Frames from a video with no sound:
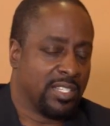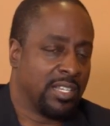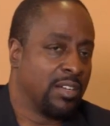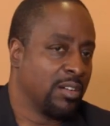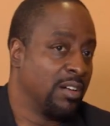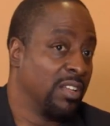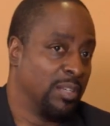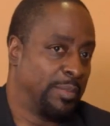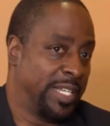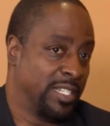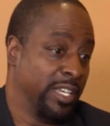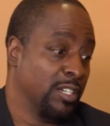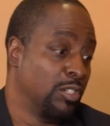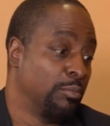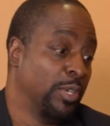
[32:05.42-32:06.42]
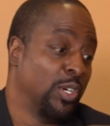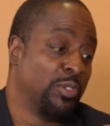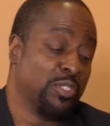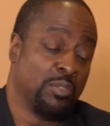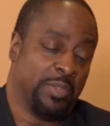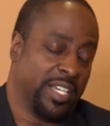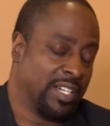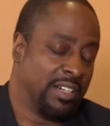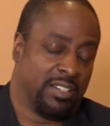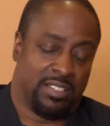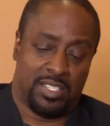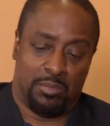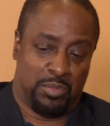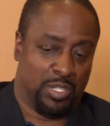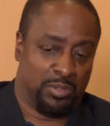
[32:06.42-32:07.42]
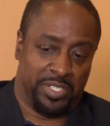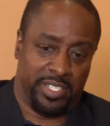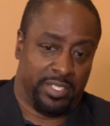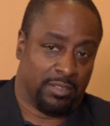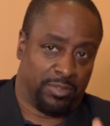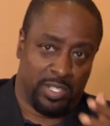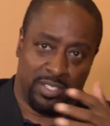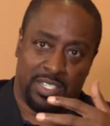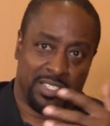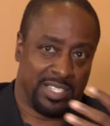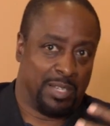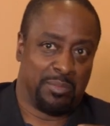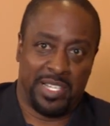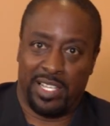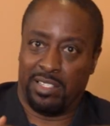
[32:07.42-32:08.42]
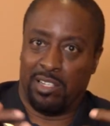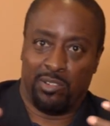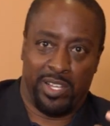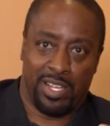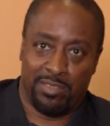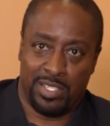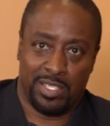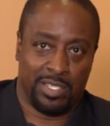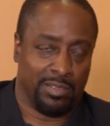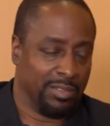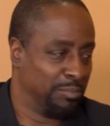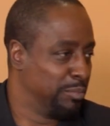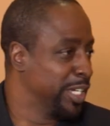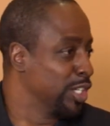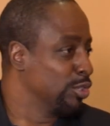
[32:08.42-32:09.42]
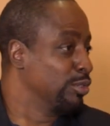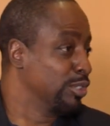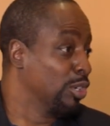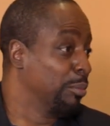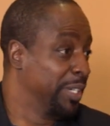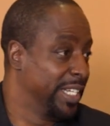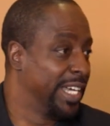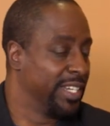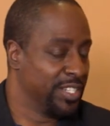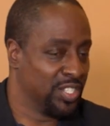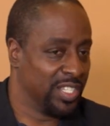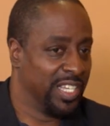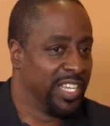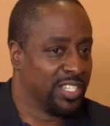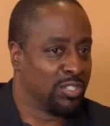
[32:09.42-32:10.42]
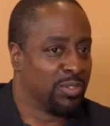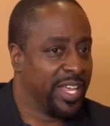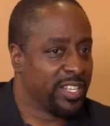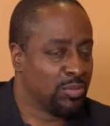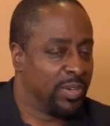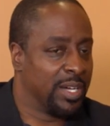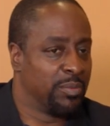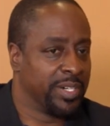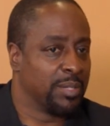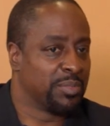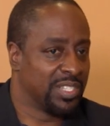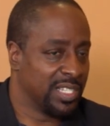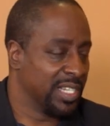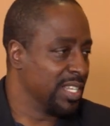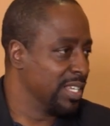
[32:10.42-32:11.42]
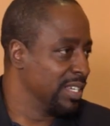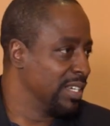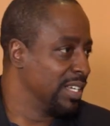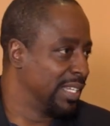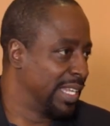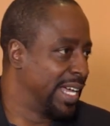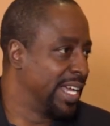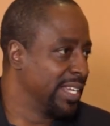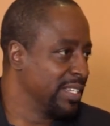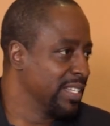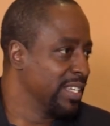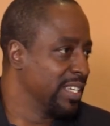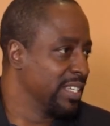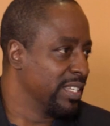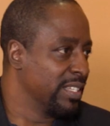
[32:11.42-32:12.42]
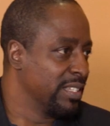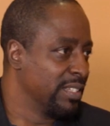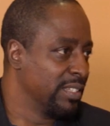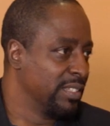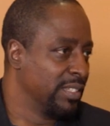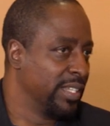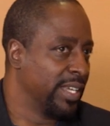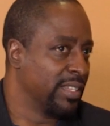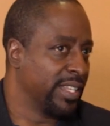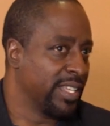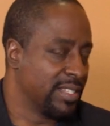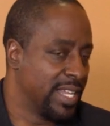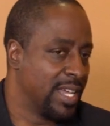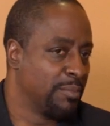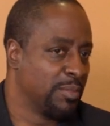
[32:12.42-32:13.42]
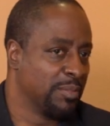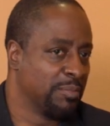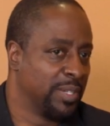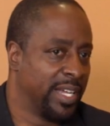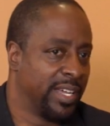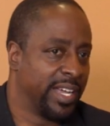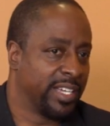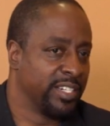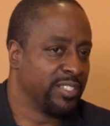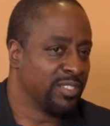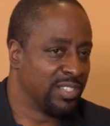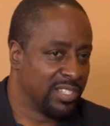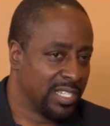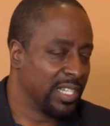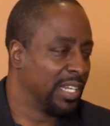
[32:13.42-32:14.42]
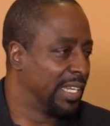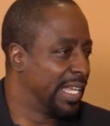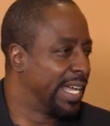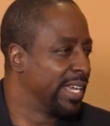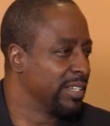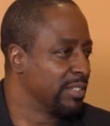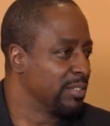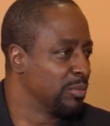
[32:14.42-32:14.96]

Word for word: as I'll call it my tailbone, you may call it something totally different because I'm not, I don't have the medical terminology. So that's why when I'm sitting a lot, at that time, I, I couldn't sit a lot,